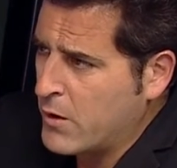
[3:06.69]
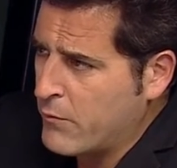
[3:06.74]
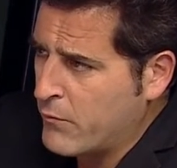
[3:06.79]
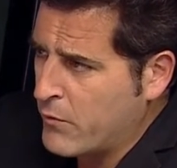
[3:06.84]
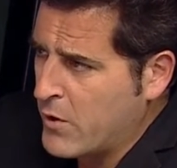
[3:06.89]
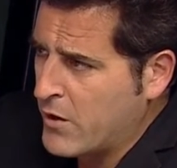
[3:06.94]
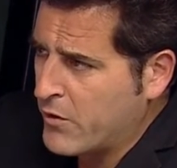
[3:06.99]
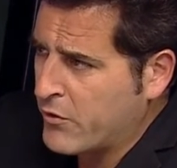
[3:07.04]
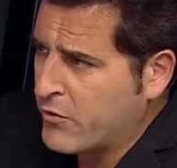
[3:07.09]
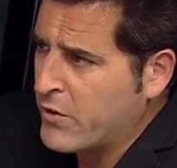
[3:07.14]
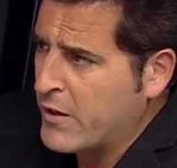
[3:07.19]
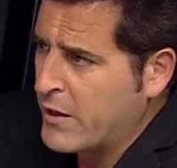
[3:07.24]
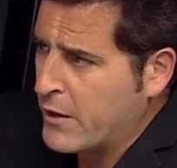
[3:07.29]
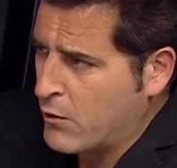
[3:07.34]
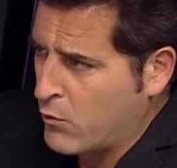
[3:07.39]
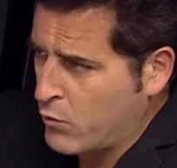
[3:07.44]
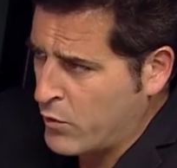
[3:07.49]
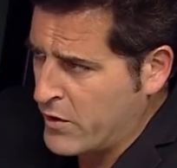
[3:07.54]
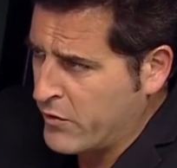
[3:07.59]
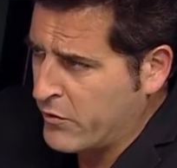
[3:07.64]
unrest
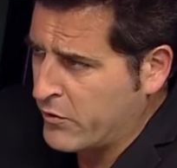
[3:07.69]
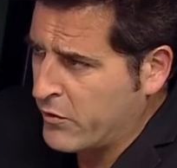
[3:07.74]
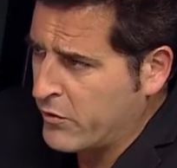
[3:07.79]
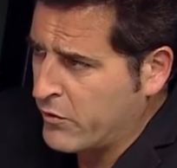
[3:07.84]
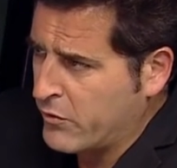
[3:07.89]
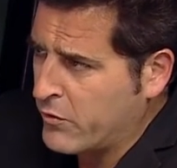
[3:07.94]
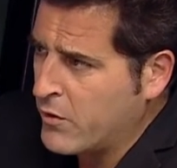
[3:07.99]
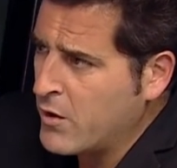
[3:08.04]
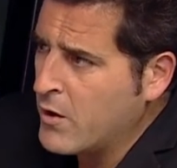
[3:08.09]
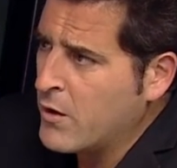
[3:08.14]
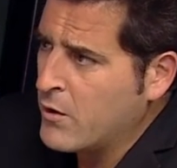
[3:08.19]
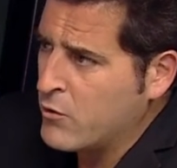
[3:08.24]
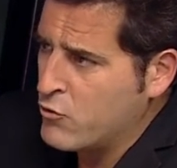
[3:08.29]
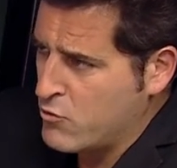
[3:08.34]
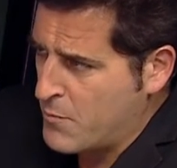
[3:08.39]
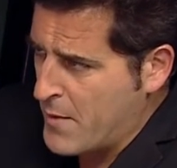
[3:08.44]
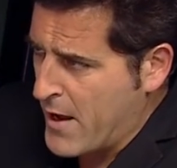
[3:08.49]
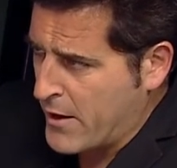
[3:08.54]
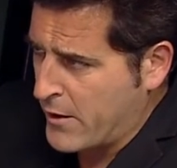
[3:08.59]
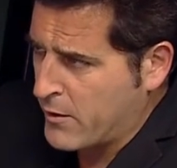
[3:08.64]
increases
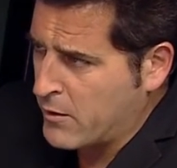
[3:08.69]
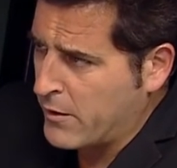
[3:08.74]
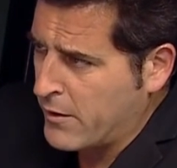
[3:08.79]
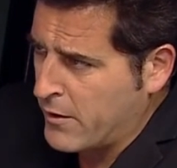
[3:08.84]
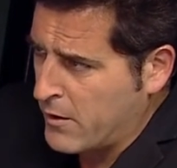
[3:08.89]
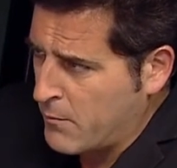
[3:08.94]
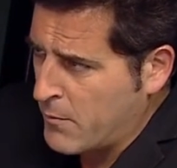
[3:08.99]
dramatically,